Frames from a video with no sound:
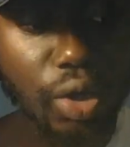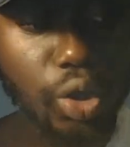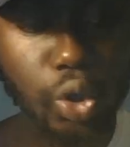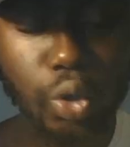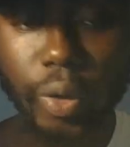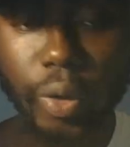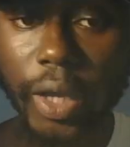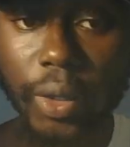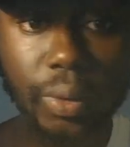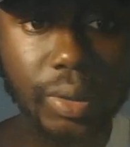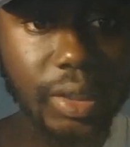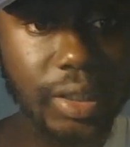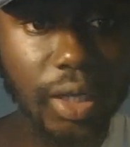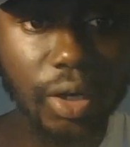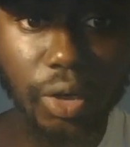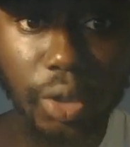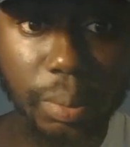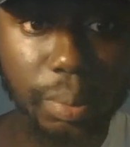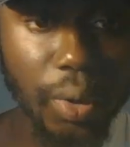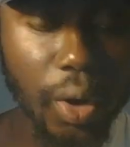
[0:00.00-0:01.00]
You ain't gonna sit
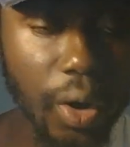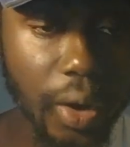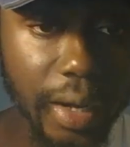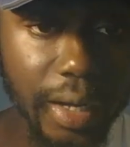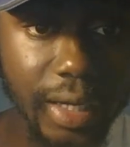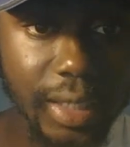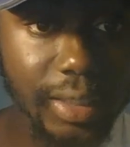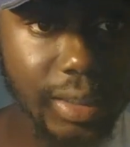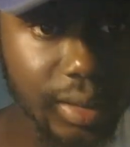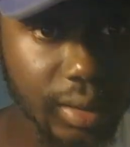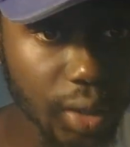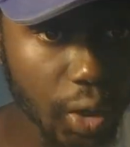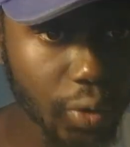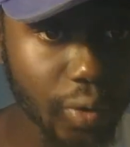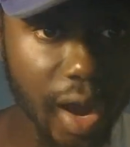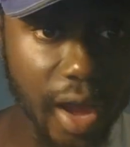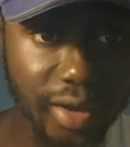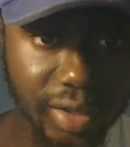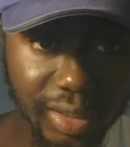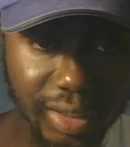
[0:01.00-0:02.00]
on the ball against
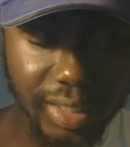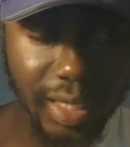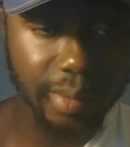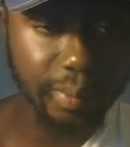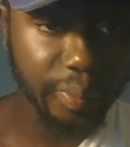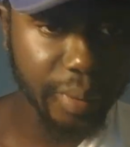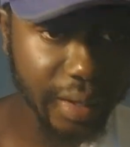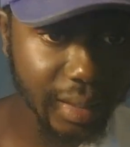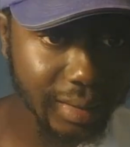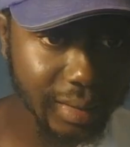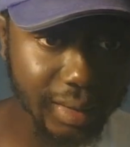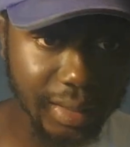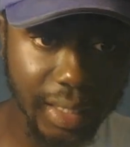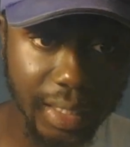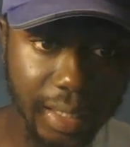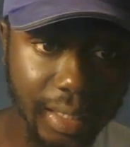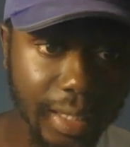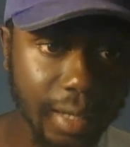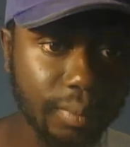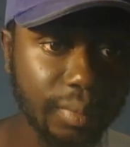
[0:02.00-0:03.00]
Ohio State, Penn
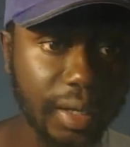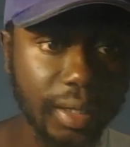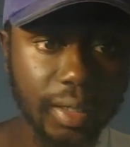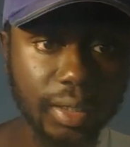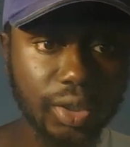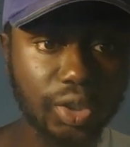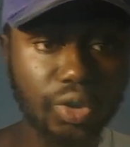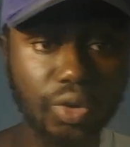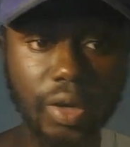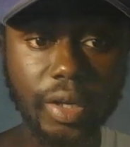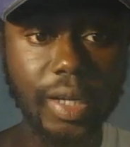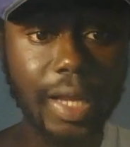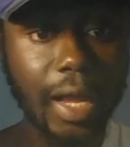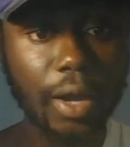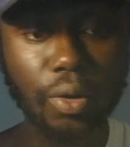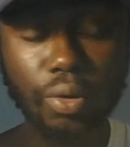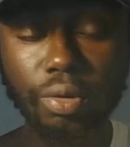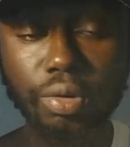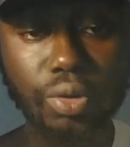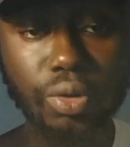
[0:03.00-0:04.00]
State, and them niggas. You are
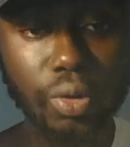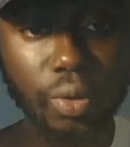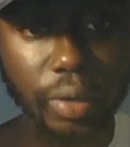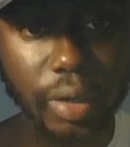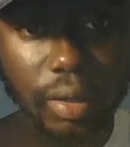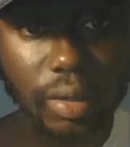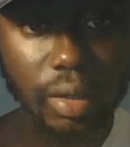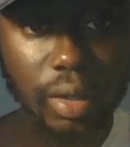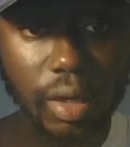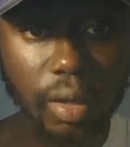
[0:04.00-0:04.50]
not gonna do it.